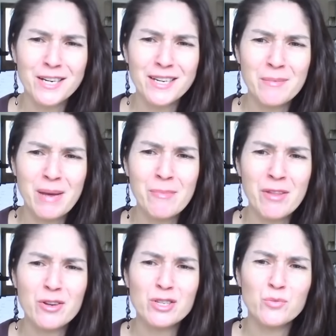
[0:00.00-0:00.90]
have started in
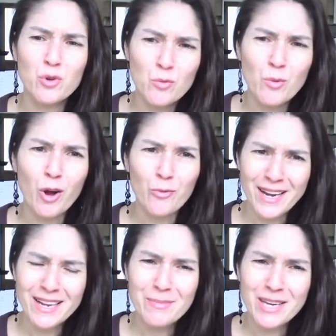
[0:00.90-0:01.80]
my mother's womb
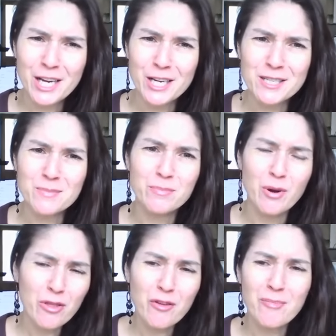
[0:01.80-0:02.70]
already, because
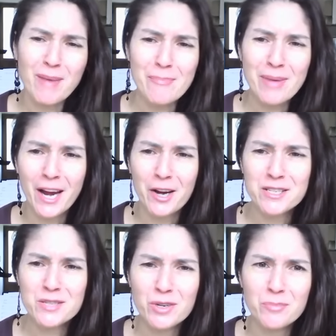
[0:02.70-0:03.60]
both of my
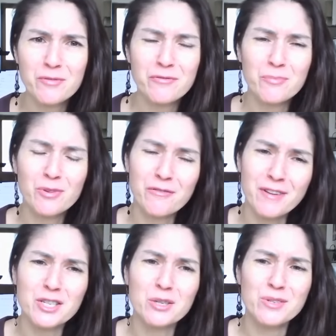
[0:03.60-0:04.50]
parents were
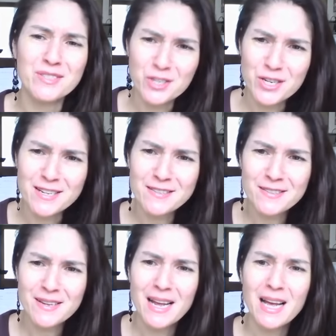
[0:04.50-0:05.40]
professional musicians.